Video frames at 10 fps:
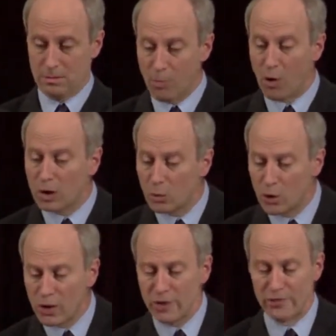moral
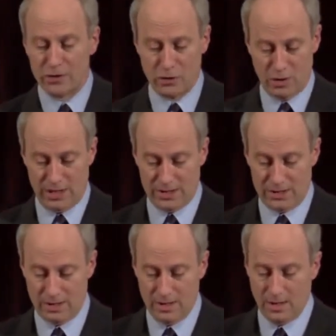worth of the
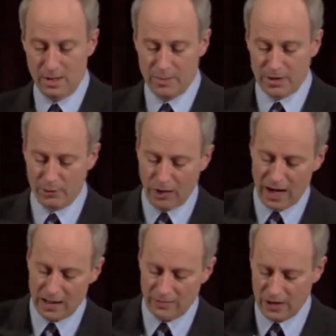choice, but the
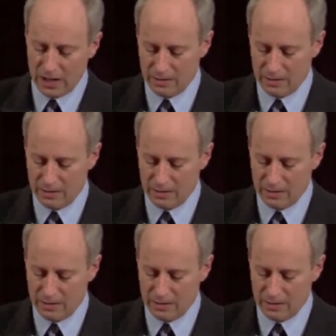right of the